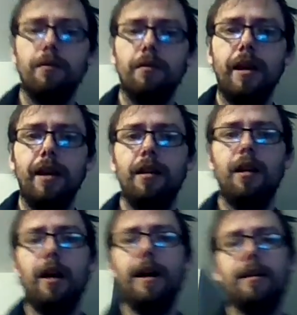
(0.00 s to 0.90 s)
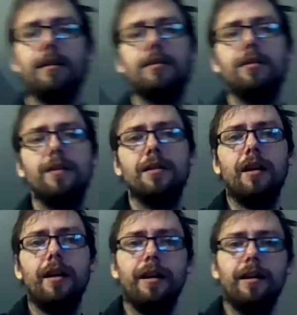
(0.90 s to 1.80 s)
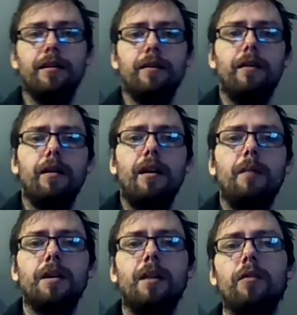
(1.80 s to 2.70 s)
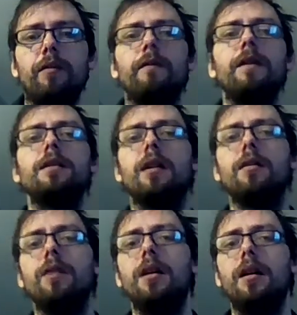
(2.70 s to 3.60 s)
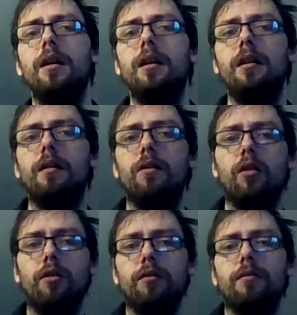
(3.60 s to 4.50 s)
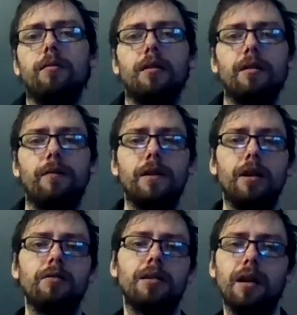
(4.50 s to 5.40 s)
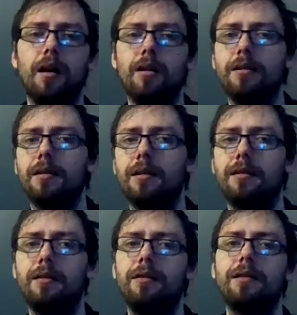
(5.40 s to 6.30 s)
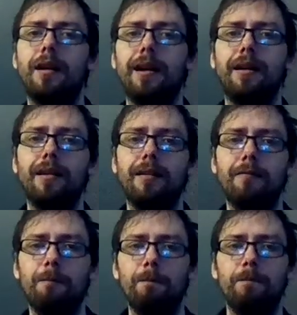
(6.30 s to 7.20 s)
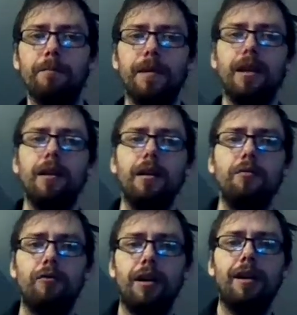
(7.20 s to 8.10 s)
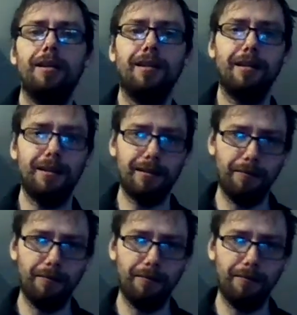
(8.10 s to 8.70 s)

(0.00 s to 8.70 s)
hit the like as soon as I am done with the video, or the video starts as soon as I realise that.